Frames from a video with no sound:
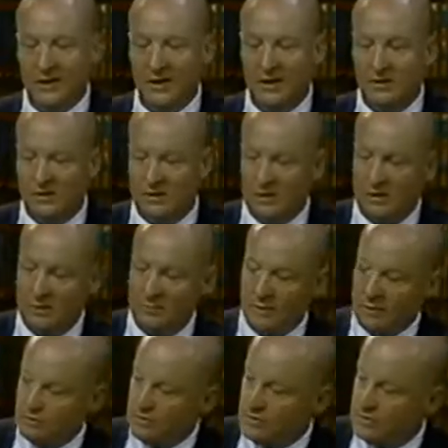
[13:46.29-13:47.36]
Kids in
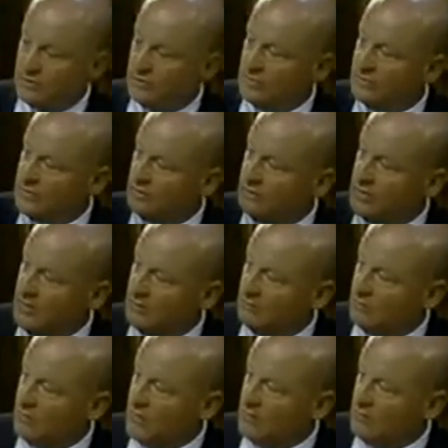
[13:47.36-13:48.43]
elementary schools are
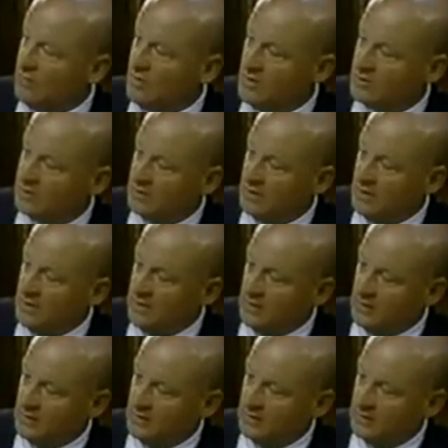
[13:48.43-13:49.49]
being brainwashed
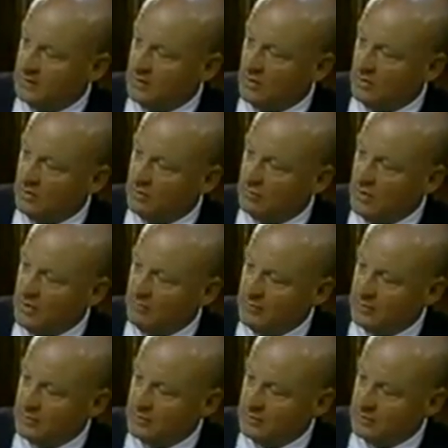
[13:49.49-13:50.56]
that all their
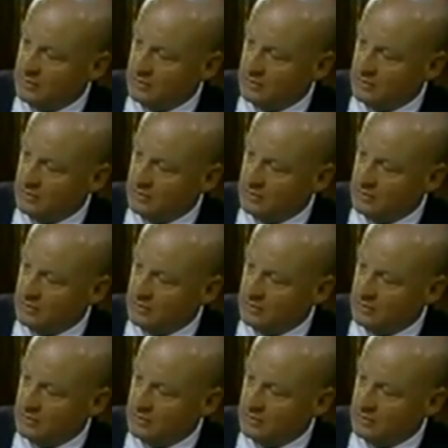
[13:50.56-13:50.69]
puppies